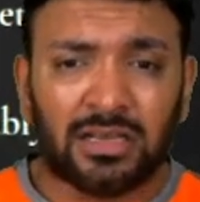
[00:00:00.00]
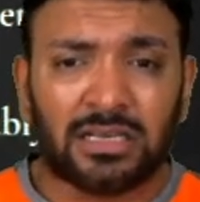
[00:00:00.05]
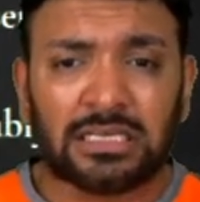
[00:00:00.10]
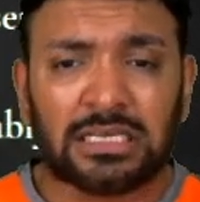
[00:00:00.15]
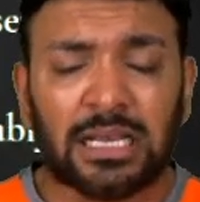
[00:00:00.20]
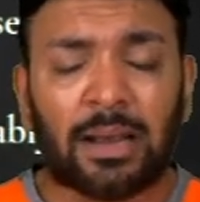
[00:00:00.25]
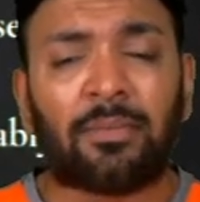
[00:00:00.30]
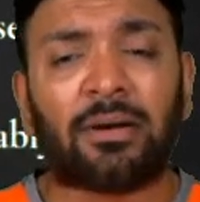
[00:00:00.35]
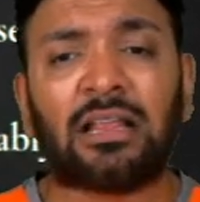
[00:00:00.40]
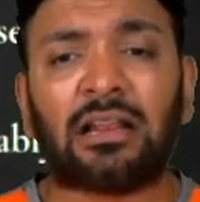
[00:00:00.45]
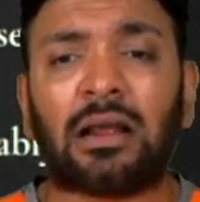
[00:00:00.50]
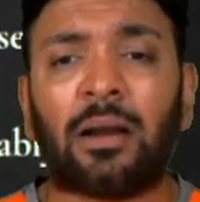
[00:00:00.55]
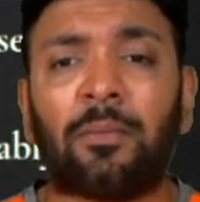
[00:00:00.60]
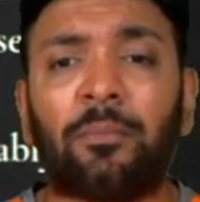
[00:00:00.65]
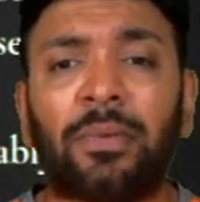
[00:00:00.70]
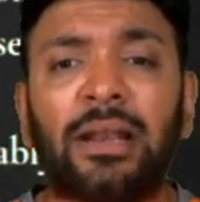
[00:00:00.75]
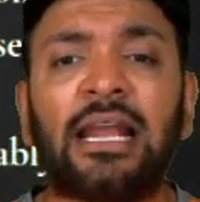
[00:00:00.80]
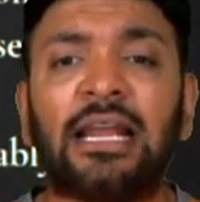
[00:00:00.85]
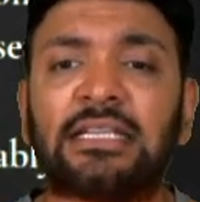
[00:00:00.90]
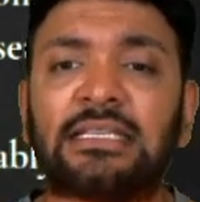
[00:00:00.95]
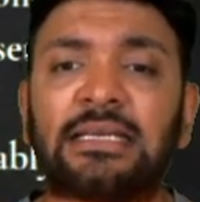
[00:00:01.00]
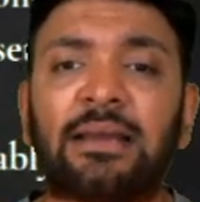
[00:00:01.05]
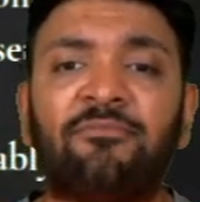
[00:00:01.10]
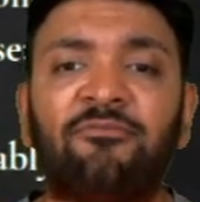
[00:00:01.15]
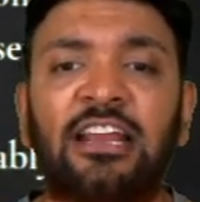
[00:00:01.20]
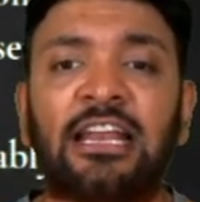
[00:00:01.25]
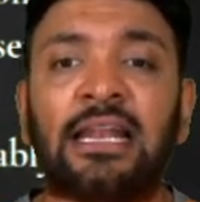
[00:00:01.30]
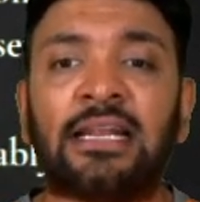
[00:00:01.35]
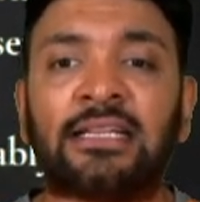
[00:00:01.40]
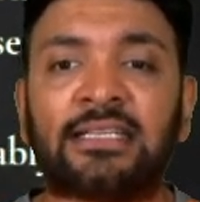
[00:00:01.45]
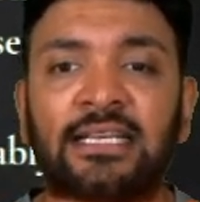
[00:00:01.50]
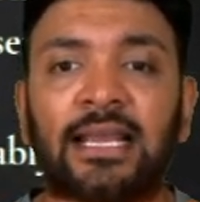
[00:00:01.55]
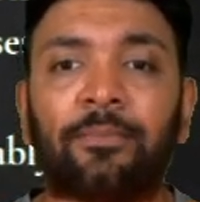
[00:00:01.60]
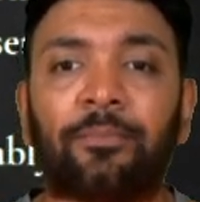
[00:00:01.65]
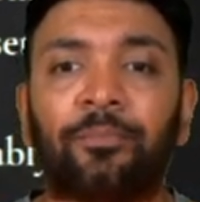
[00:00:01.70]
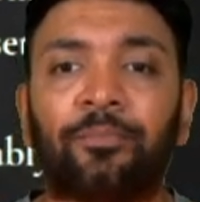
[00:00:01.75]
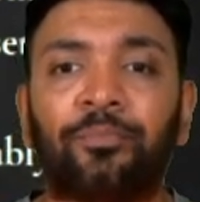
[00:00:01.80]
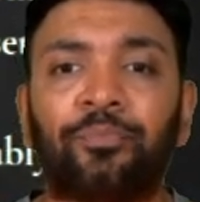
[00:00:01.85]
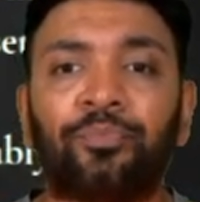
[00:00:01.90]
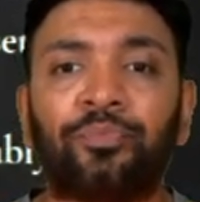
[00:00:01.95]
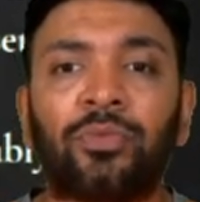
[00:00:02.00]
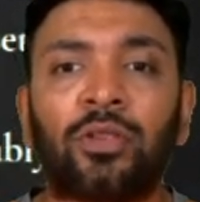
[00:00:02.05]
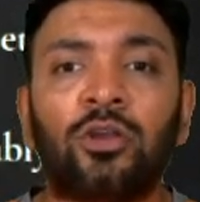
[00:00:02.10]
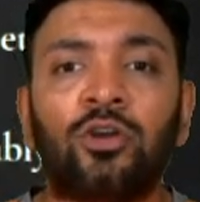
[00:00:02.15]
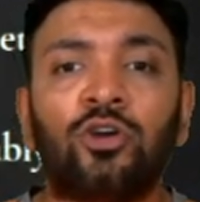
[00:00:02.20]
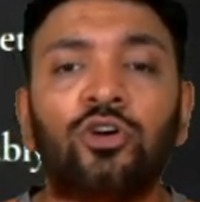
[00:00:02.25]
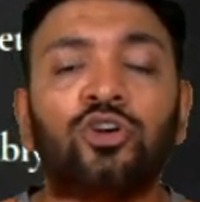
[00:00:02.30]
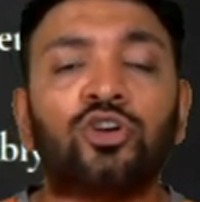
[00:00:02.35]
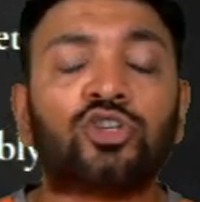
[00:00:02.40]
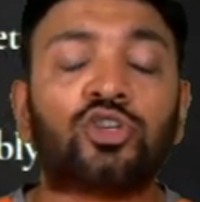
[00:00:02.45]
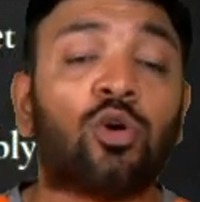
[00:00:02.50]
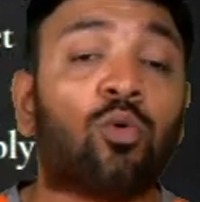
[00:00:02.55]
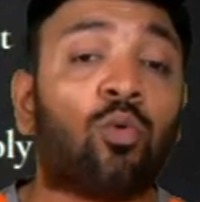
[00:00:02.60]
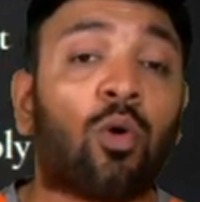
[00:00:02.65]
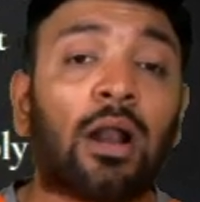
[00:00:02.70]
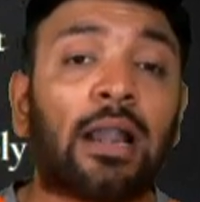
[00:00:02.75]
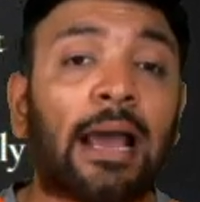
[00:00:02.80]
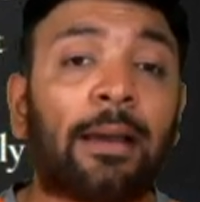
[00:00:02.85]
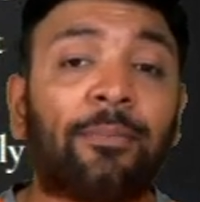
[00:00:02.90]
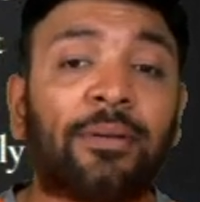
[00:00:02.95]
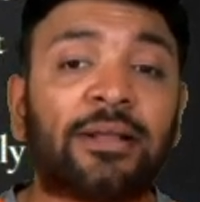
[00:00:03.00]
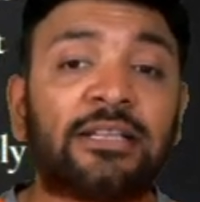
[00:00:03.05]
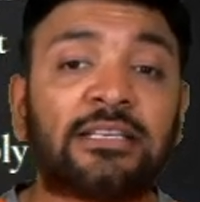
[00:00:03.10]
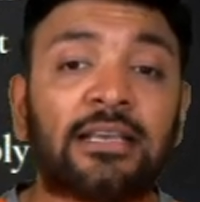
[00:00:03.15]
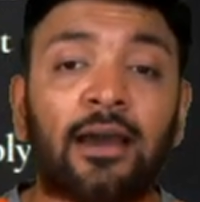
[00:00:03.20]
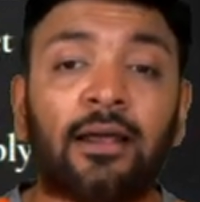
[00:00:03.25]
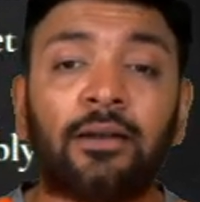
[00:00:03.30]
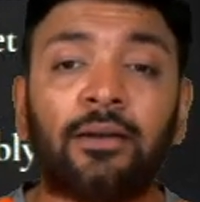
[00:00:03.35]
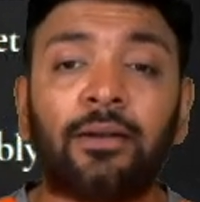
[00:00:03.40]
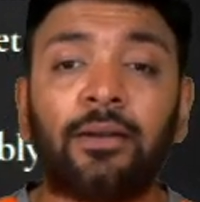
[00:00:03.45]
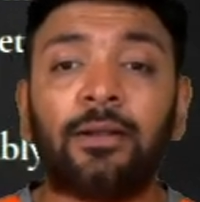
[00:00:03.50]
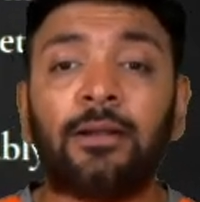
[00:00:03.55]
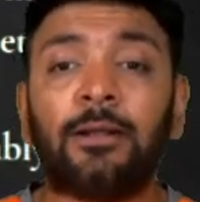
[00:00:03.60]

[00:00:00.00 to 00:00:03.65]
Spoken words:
some other company, HMV, let's say. So what happens here?